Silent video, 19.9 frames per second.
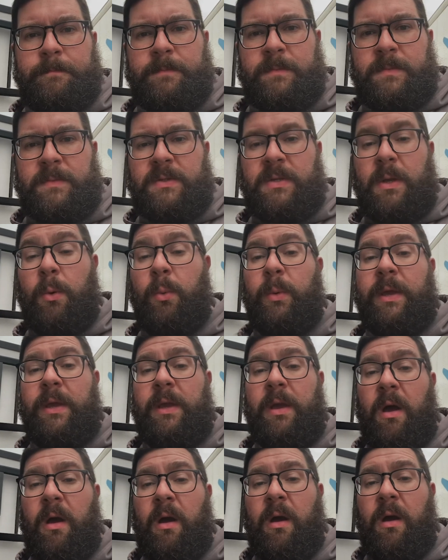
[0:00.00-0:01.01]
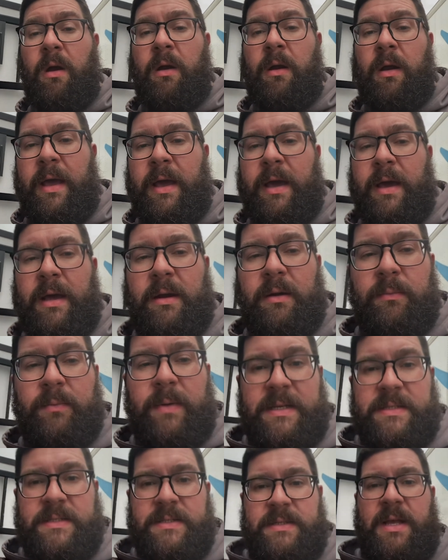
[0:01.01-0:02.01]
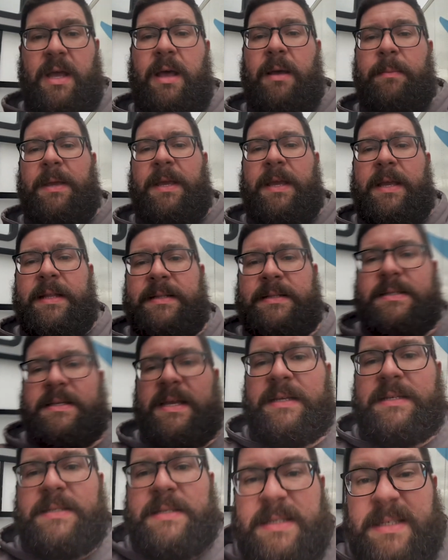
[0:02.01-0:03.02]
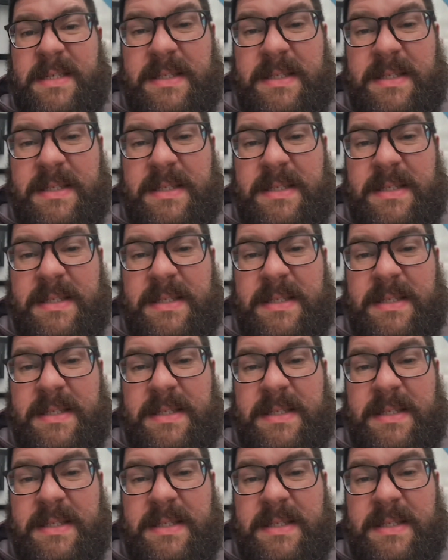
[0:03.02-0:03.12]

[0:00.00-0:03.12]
So we are at a rest stop in Texas,